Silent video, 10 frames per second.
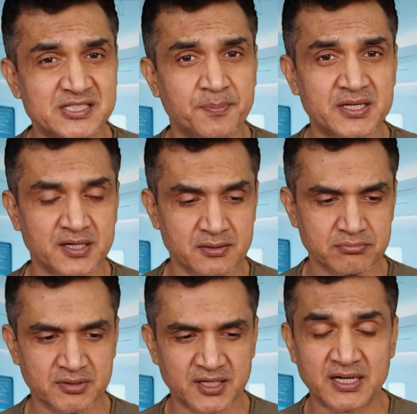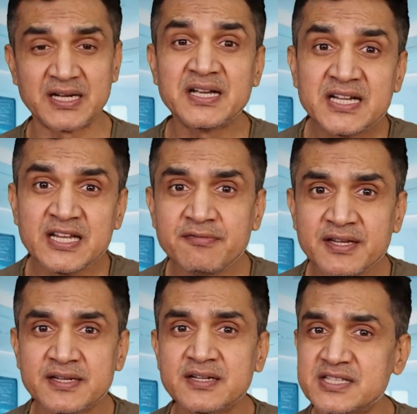the button, the
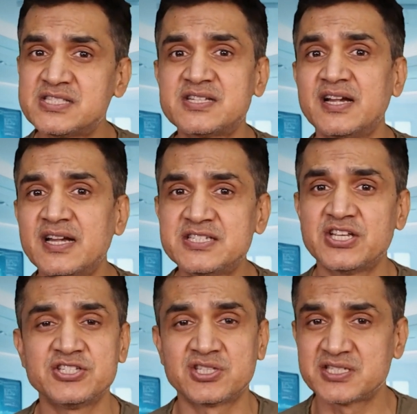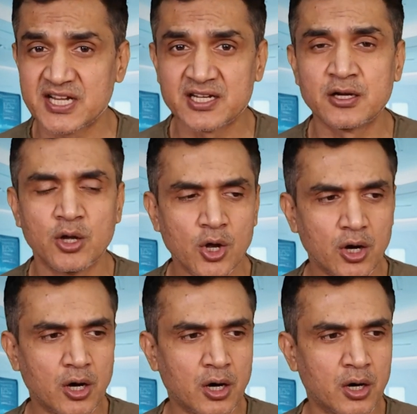TV instantly changes the channel
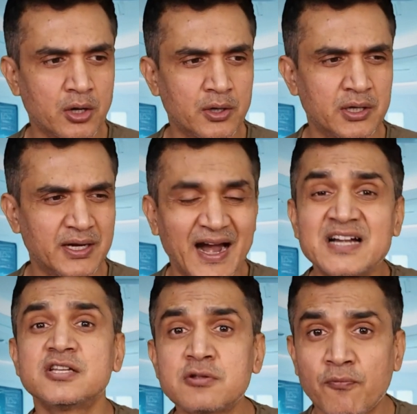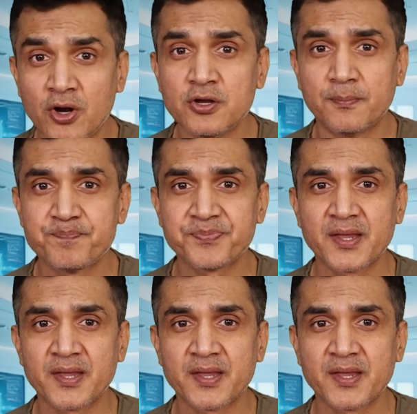or adjusts the volume.